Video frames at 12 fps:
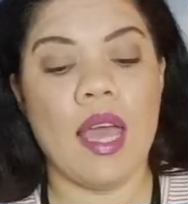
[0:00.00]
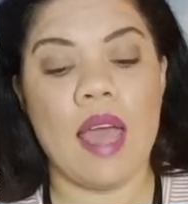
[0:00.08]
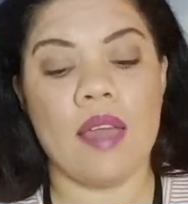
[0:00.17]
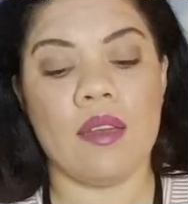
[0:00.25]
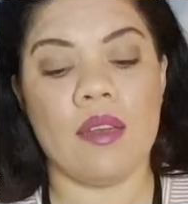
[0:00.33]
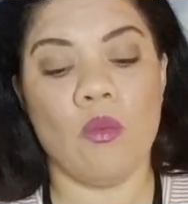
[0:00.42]

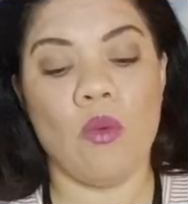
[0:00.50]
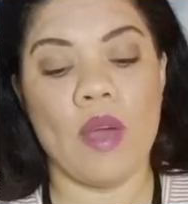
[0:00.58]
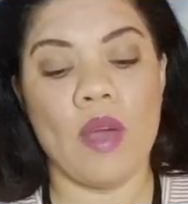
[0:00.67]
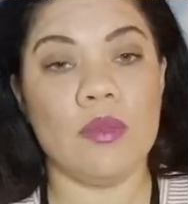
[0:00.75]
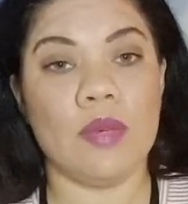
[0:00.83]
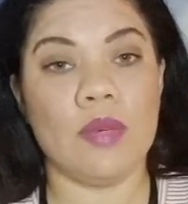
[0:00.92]
And why
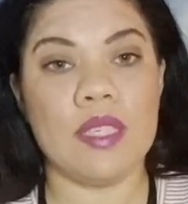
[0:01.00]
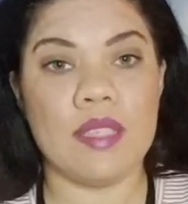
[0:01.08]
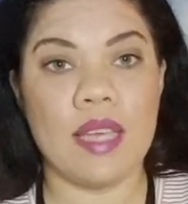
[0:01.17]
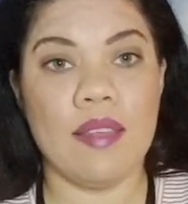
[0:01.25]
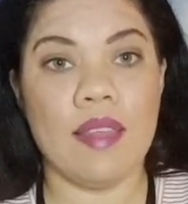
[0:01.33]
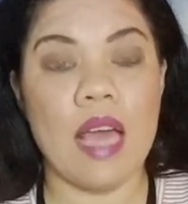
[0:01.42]
do I
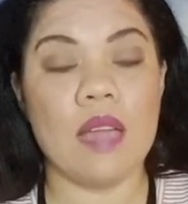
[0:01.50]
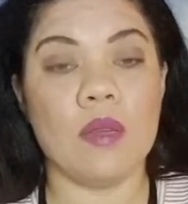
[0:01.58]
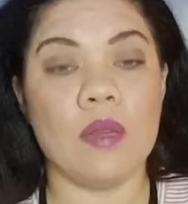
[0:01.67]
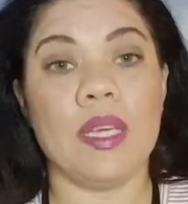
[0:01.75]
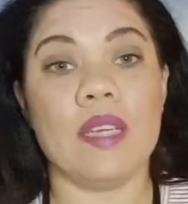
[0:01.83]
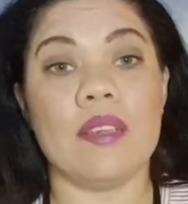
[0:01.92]
say that?
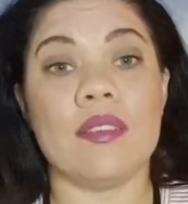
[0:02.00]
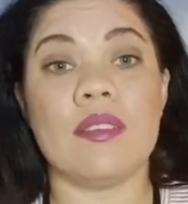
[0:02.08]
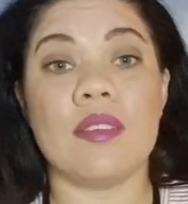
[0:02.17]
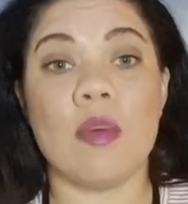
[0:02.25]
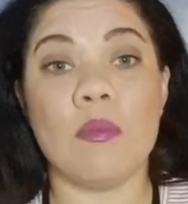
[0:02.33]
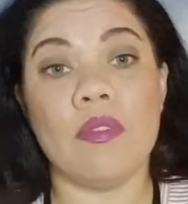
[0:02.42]
Because
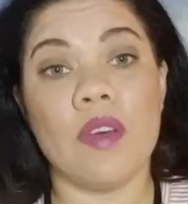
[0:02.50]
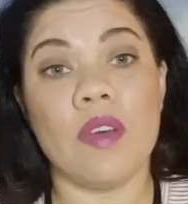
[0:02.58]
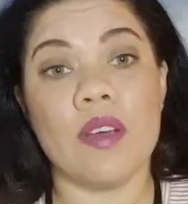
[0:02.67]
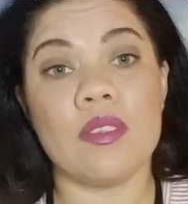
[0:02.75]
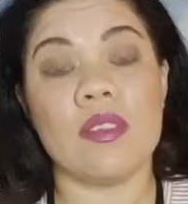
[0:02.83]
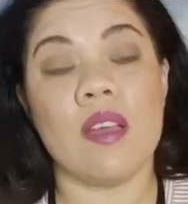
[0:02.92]
some of
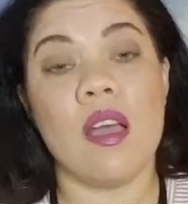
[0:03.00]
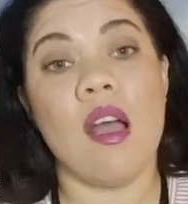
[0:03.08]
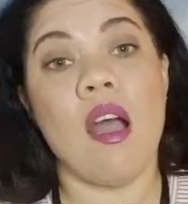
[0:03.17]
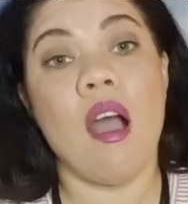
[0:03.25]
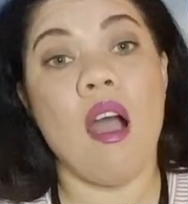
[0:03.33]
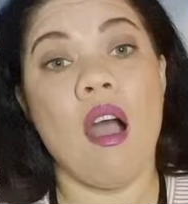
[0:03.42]
us
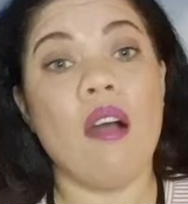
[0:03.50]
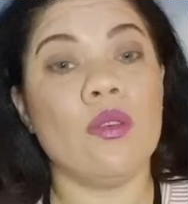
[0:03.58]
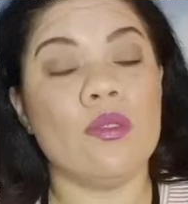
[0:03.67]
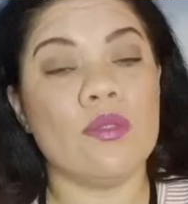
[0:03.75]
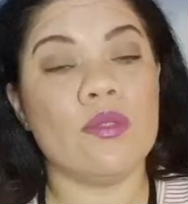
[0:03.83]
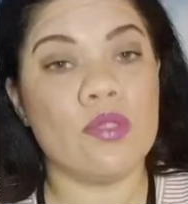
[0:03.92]
are
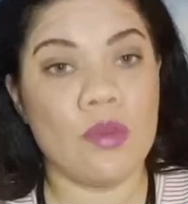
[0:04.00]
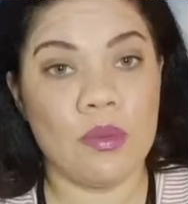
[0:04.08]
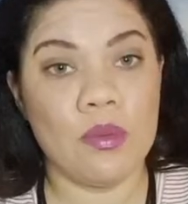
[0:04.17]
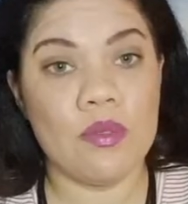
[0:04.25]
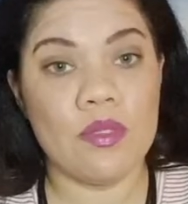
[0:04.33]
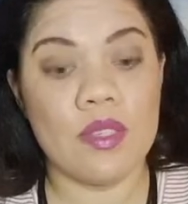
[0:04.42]
old
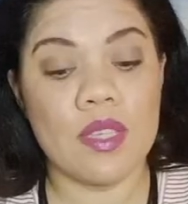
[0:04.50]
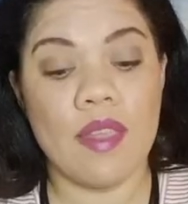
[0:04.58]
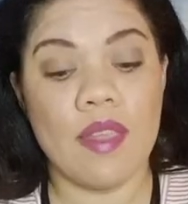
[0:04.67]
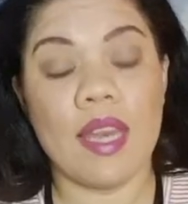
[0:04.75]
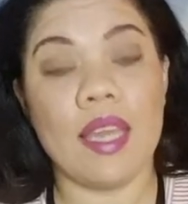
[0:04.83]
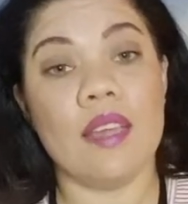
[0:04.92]
souls
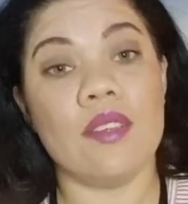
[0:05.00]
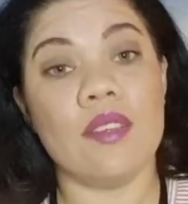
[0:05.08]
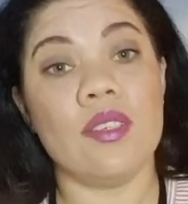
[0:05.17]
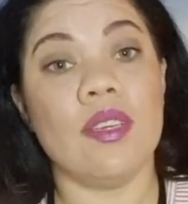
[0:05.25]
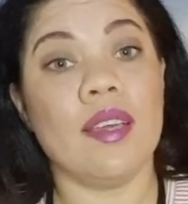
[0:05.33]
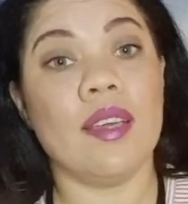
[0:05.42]
that are here
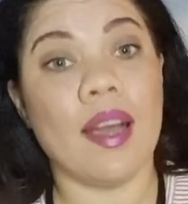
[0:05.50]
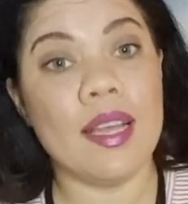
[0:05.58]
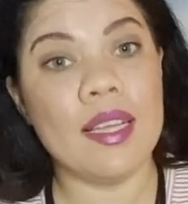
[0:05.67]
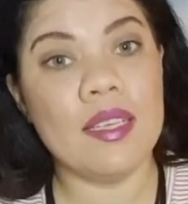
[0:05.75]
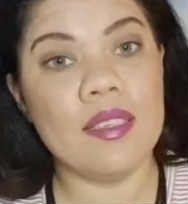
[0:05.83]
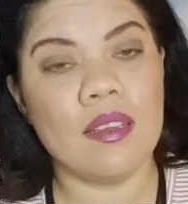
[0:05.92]
to
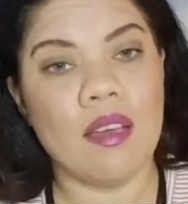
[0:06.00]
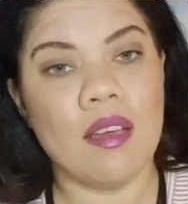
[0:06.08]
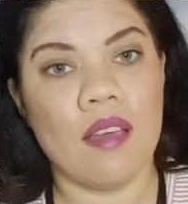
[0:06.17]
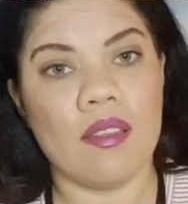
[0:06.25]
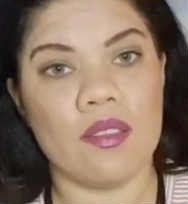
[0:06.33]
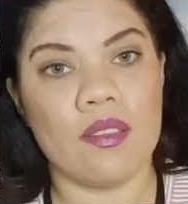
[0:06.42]
guide
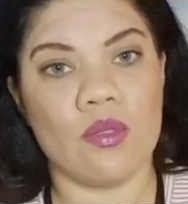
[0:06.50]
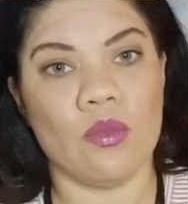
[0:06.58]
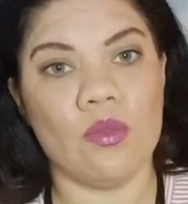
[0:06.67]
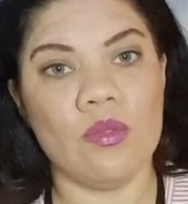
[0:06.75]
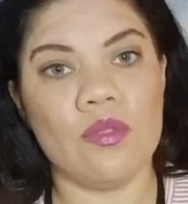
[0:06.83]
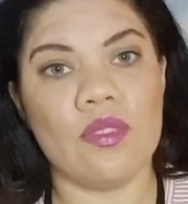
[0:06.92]
other
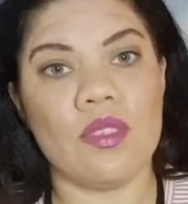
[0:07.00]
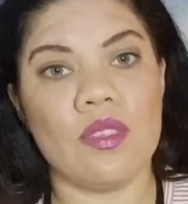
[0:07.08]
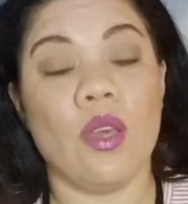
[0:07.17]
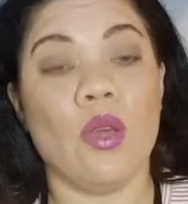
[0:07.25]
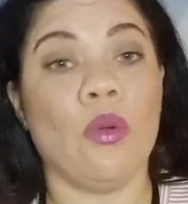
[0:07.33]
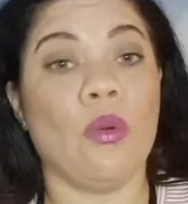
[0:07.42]
souls
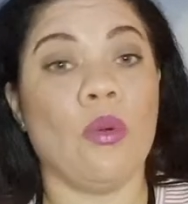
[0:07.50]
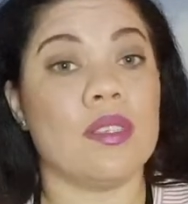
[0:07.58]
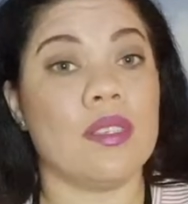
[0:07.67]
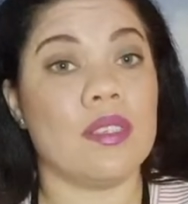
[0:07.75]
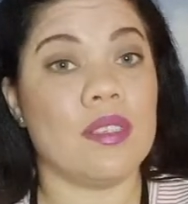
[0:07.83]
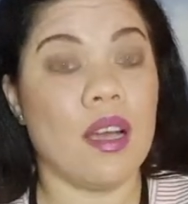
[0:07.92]
who are
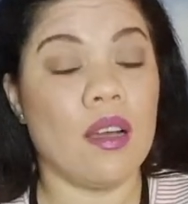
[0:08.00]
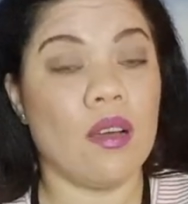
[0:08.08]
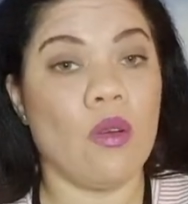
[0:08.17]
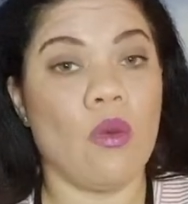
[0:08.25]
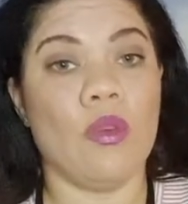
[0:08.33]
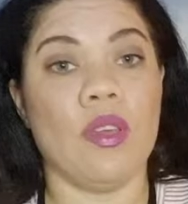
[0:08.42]

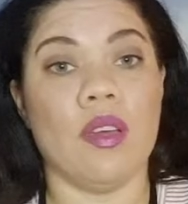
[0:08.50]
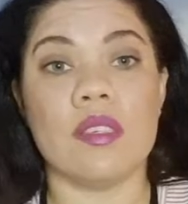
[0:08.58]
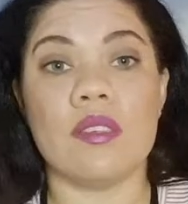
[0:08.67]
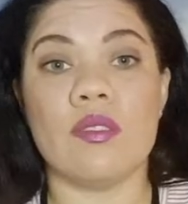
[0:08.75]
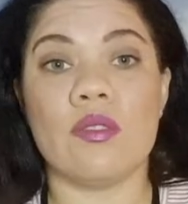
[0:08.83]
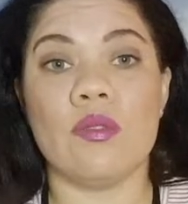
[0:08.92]
stuck, or
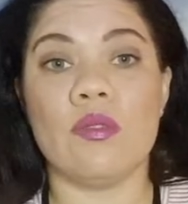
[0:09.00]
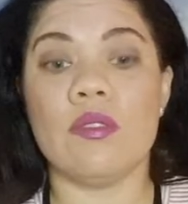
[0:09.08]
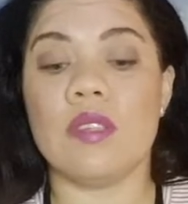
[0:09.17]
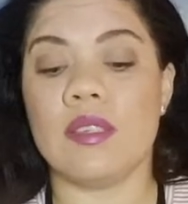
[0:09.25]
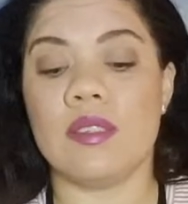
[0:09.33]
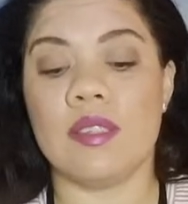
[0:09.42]
younger
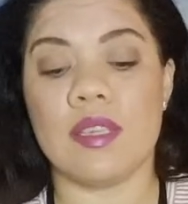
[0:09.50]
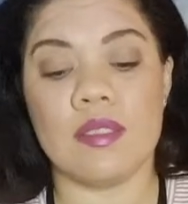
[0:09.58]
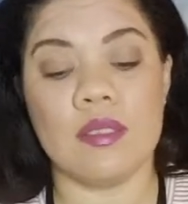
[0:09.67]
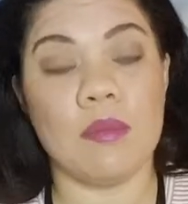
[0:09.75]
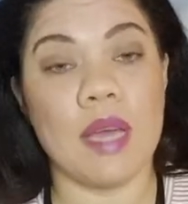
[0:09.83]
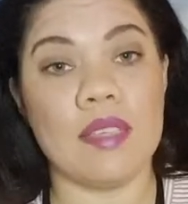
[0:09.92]
souls,
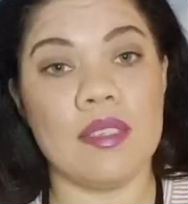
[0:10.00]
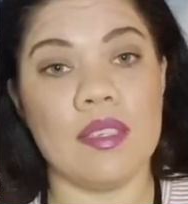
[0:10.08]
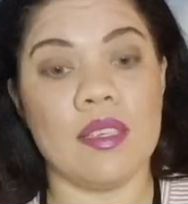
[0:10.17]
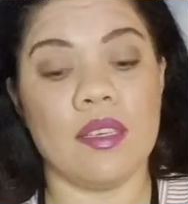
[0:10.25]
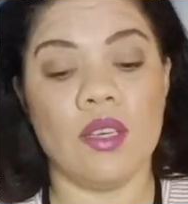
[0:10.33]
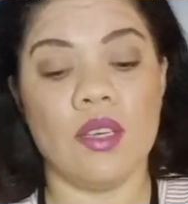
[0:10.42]
doesn't
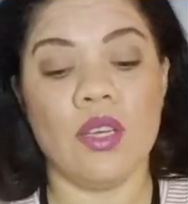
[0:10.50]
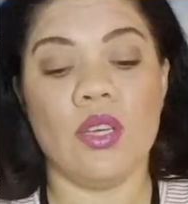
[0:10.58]
matter,